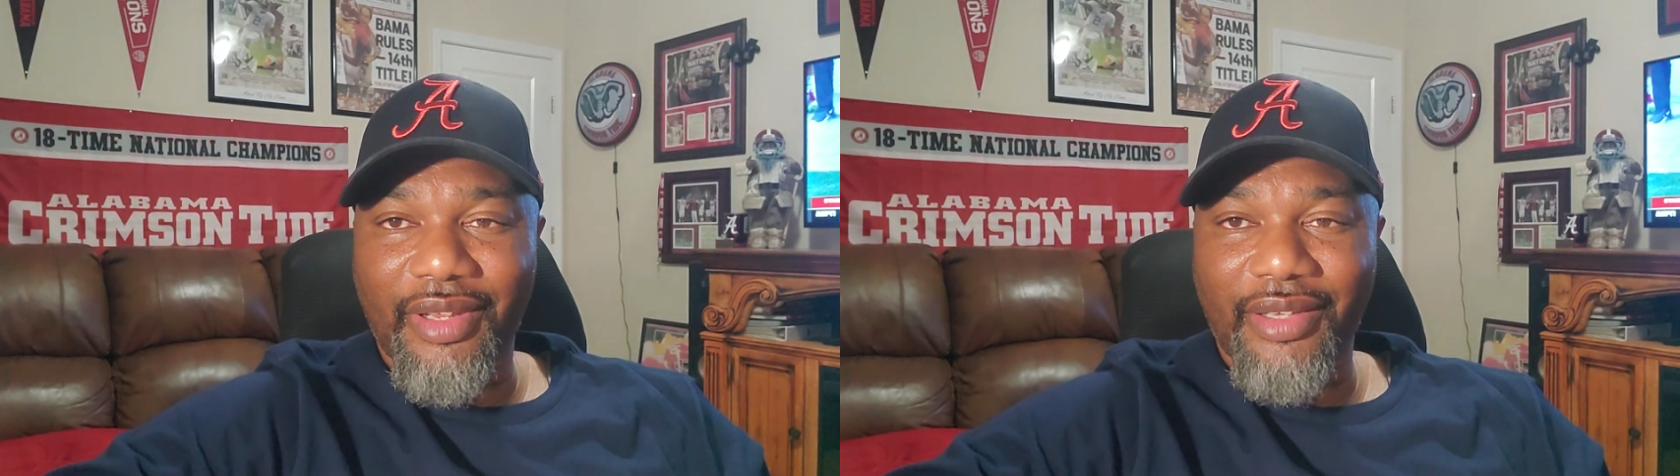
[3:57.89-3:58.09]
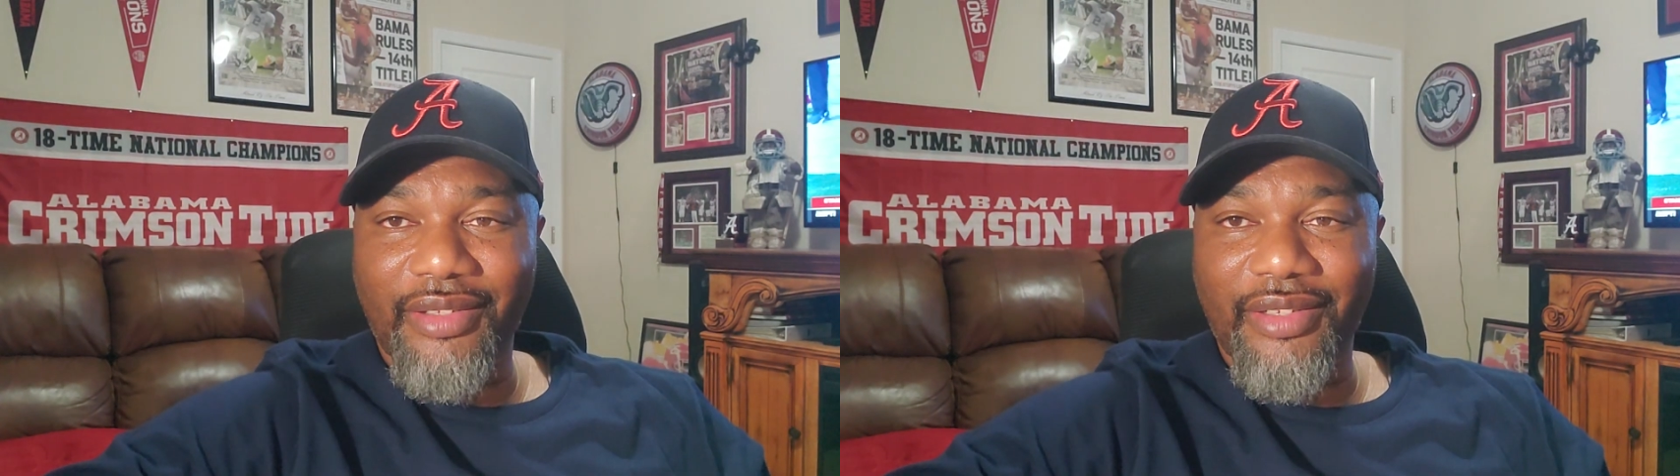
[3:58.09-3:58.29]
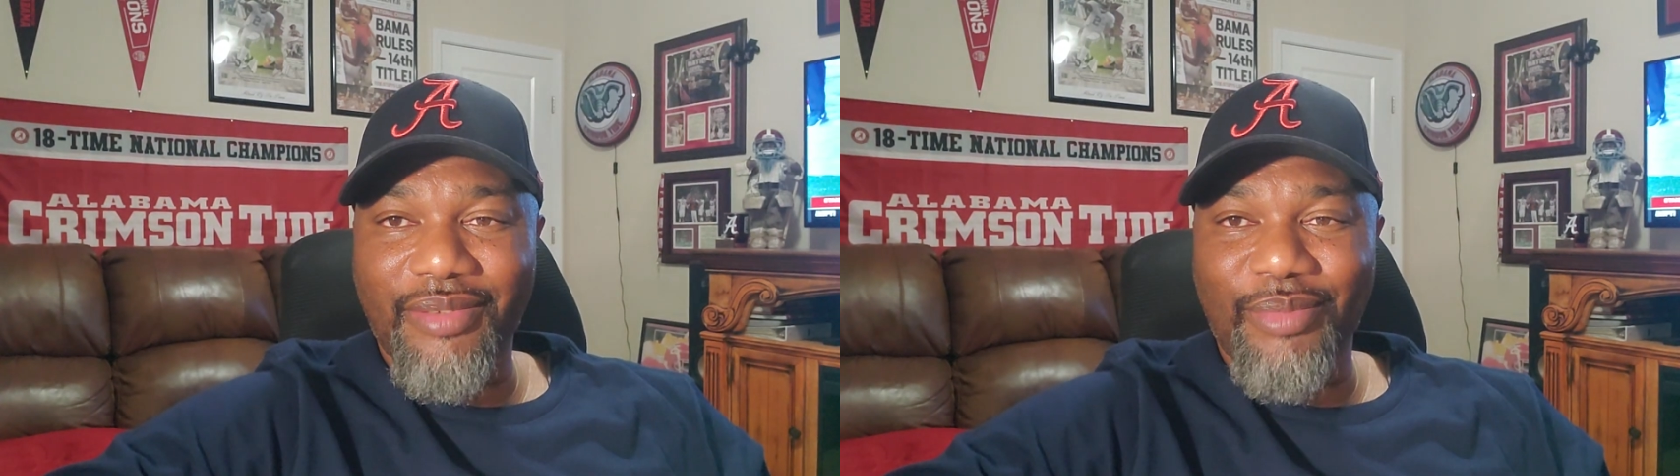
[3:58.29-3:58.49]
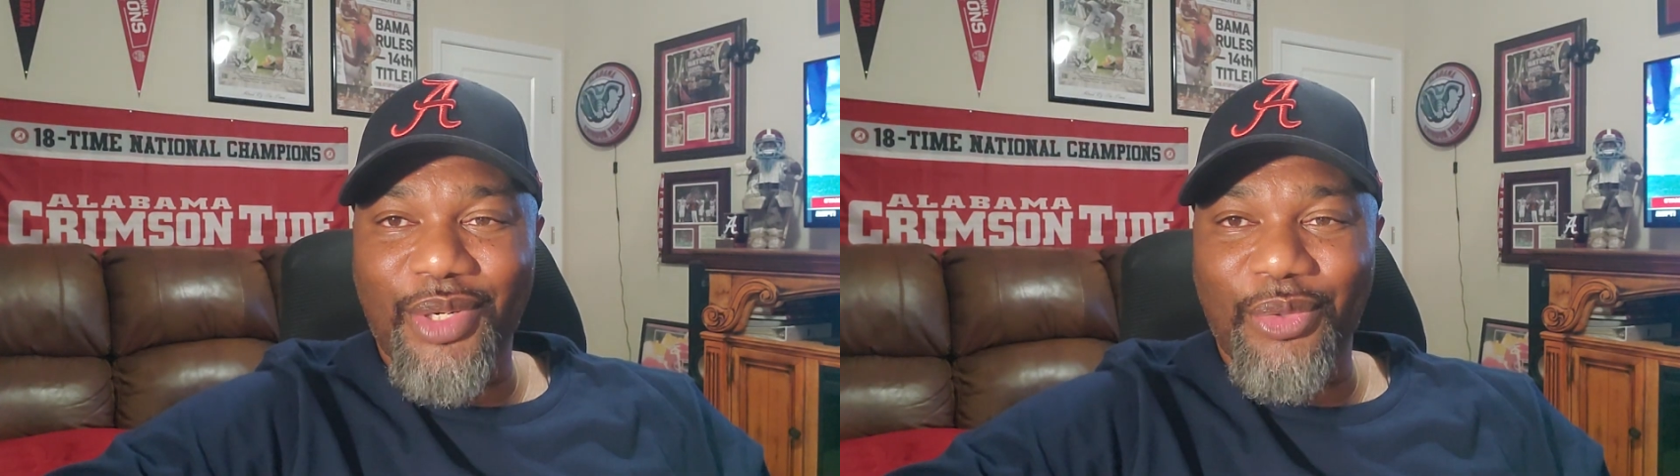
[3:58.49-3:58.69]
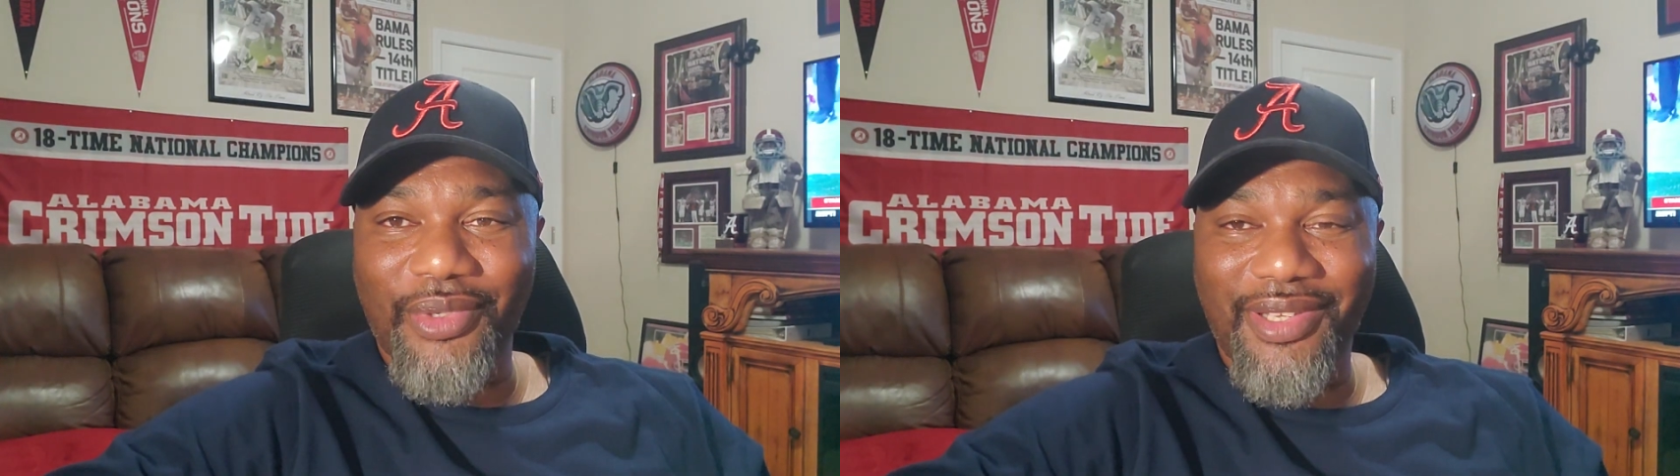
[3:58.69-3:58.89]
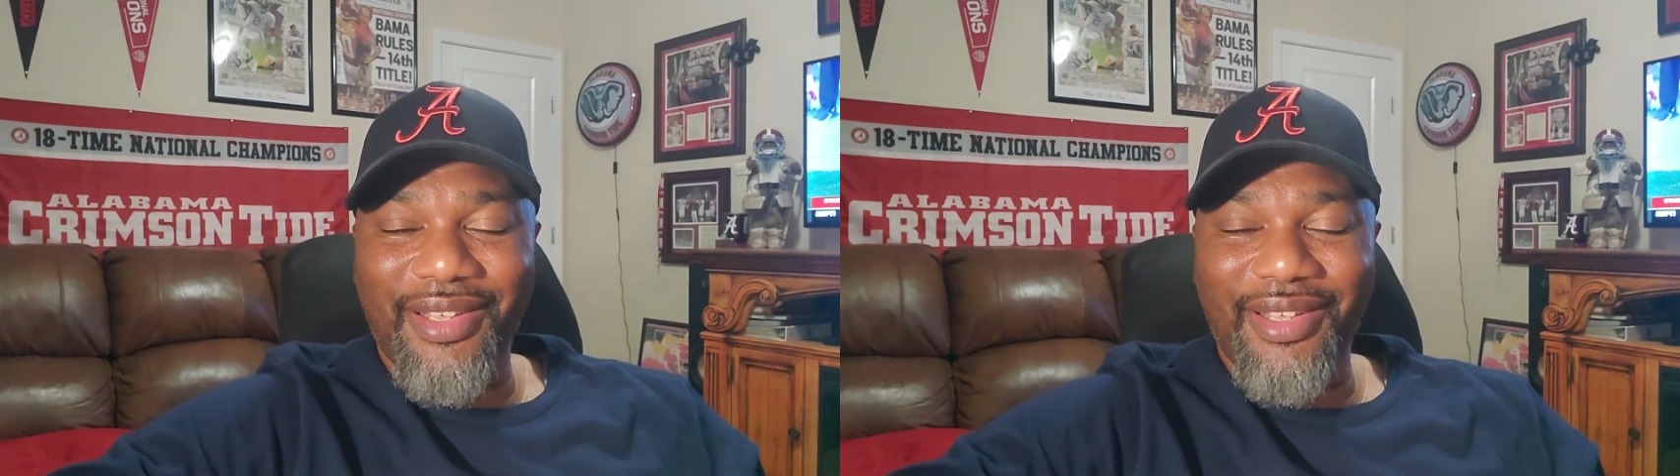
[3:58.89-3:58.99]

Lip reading: like Jimbo.